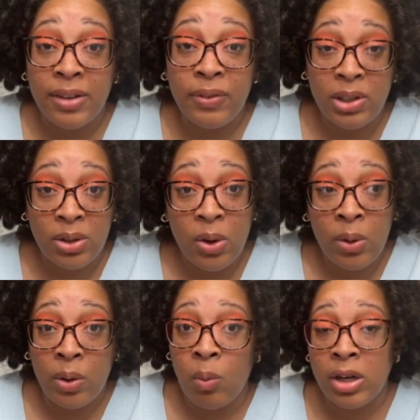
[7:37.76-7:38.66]
go
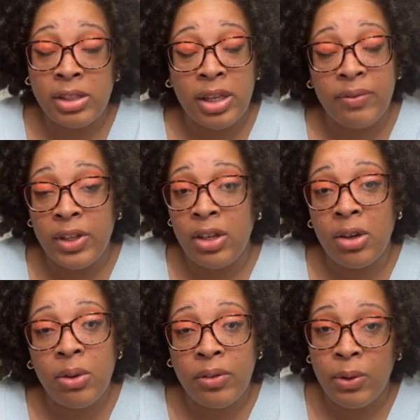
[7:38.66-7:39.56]
and watch that
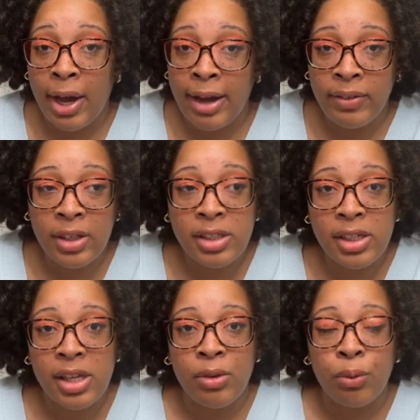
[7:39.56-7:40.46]
video if you haven't.
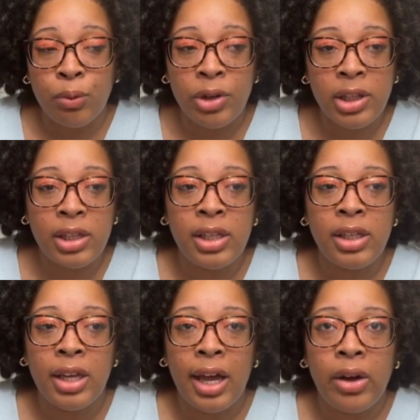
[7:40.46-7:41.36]
It
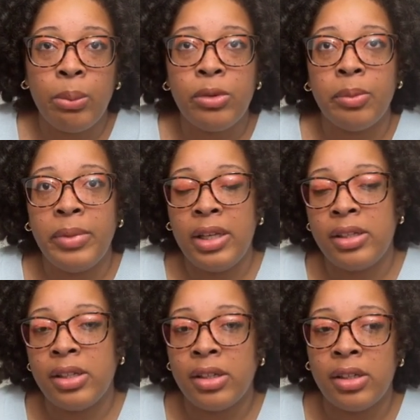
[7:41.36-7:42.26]
really helped me
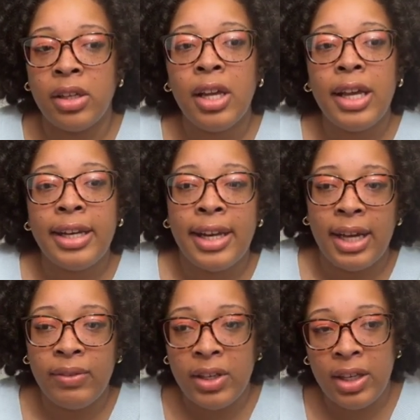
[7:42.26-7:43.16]
to
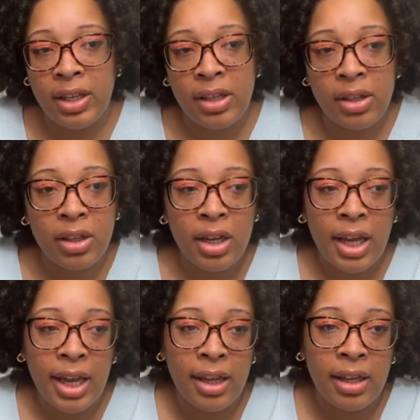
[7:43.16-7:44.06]
navigate
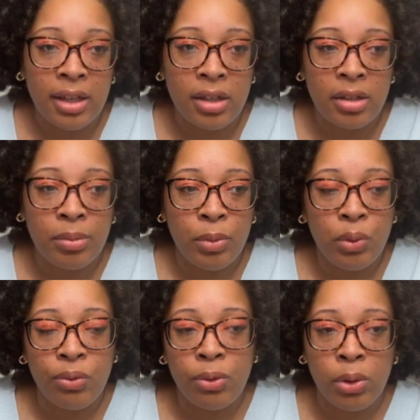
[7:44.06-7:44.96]
and move
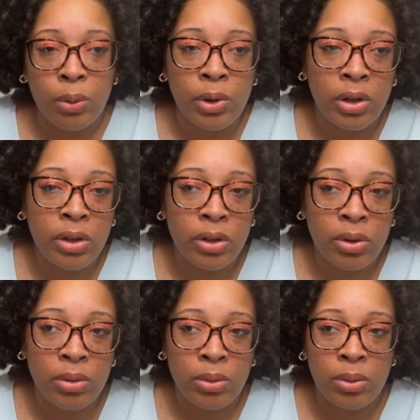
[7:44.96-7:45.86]
forward
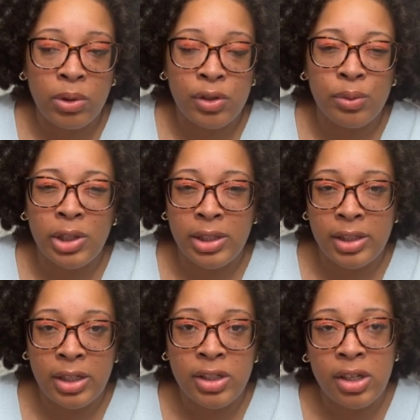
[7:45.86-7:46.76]
through this
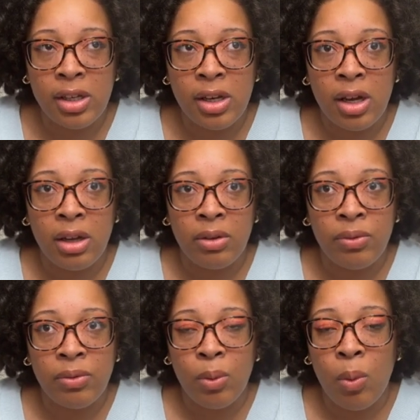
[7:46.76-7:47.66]
realization of
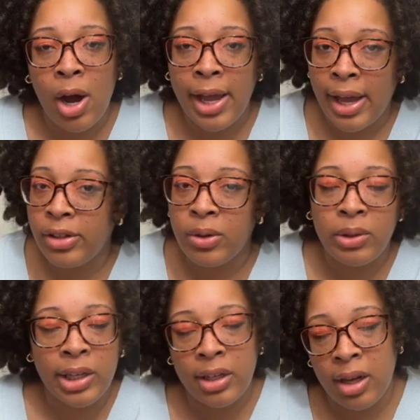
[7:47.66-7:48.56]
why I don't
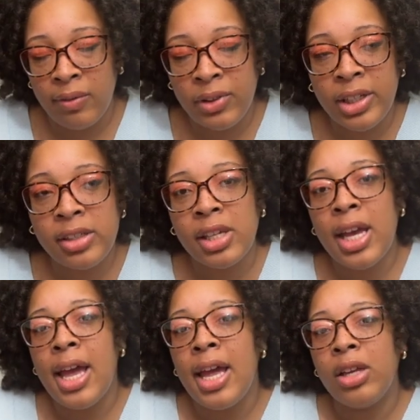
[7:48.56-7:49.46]
like conflict.
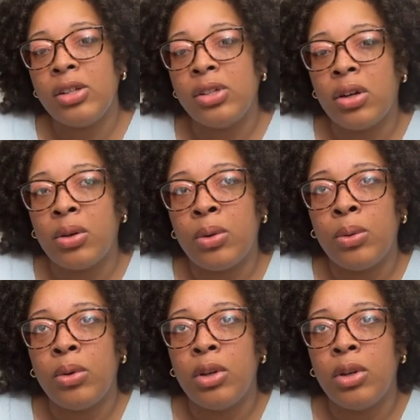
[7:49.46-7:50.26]
So